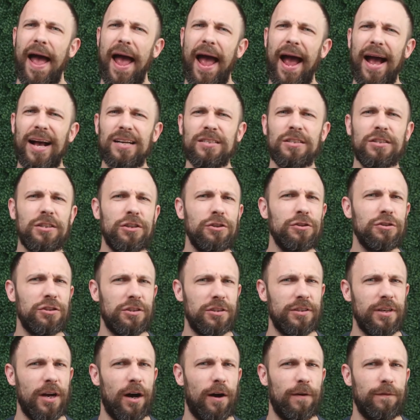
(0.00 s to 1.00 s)
Ask
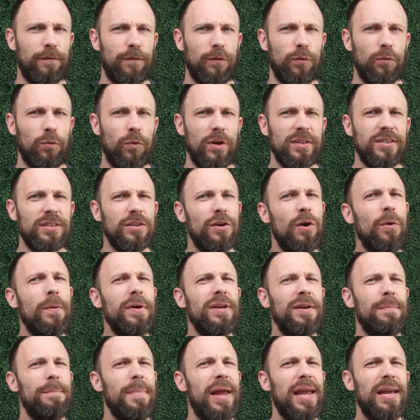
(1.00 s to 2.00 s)
yourself what's
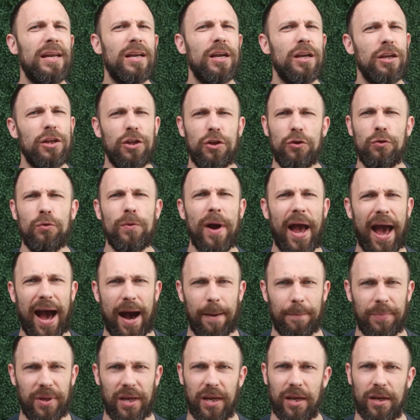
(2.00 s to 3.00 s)
going to make you
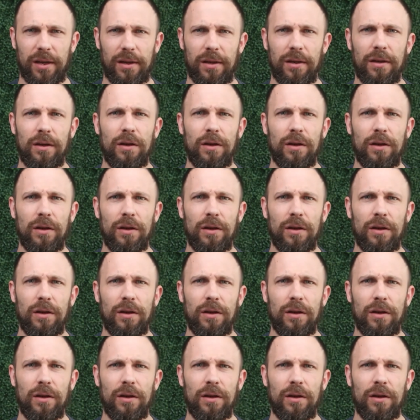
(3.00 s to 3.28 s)
happy.